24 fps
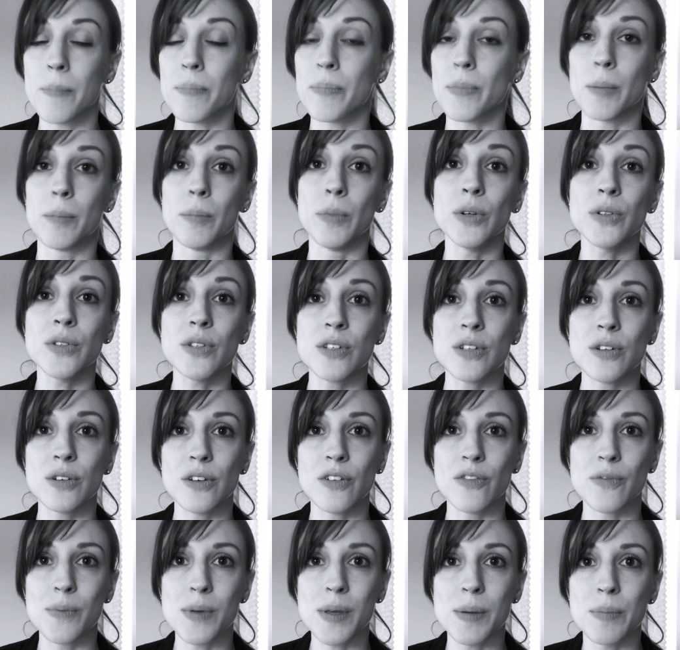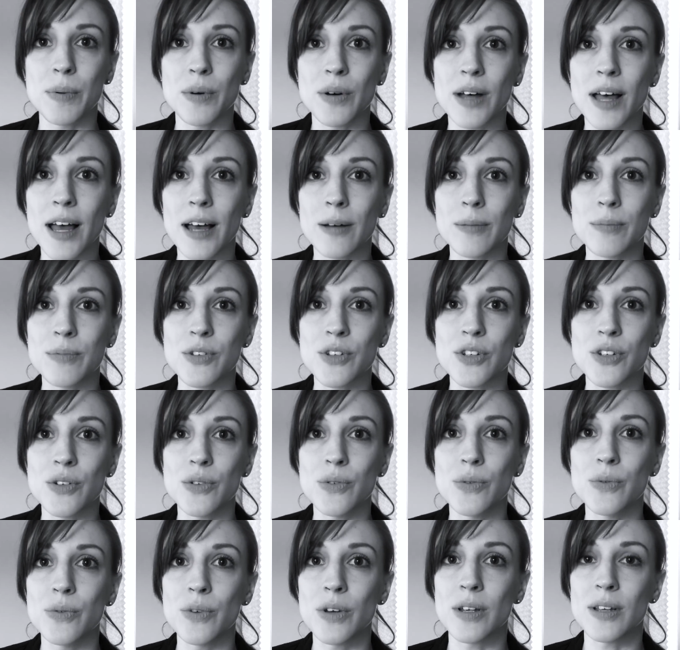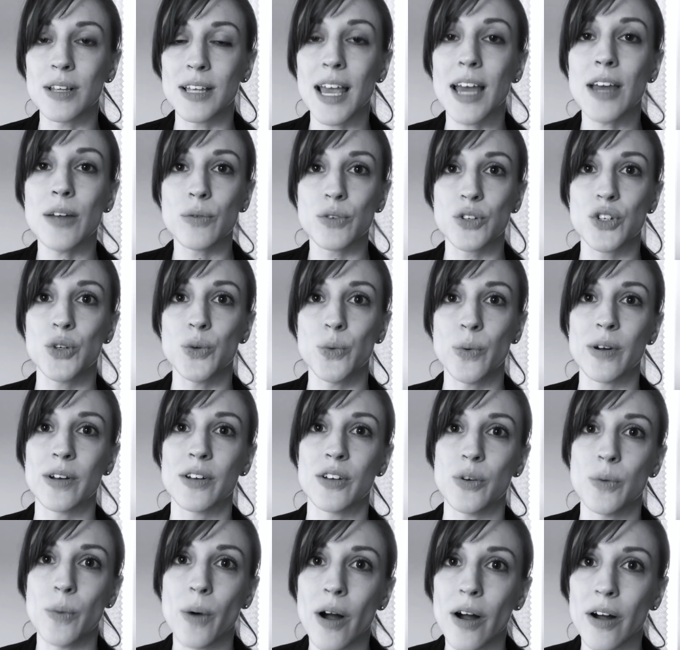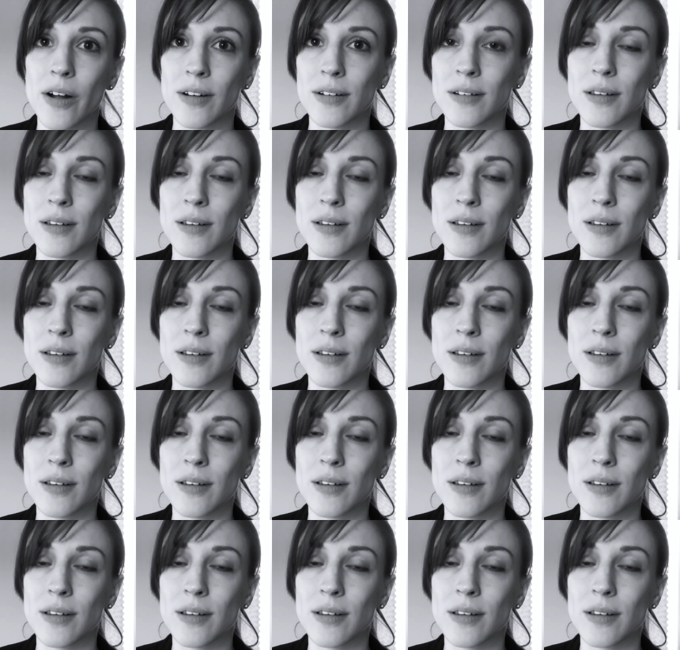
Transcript: multitude of people helped you get to where you are.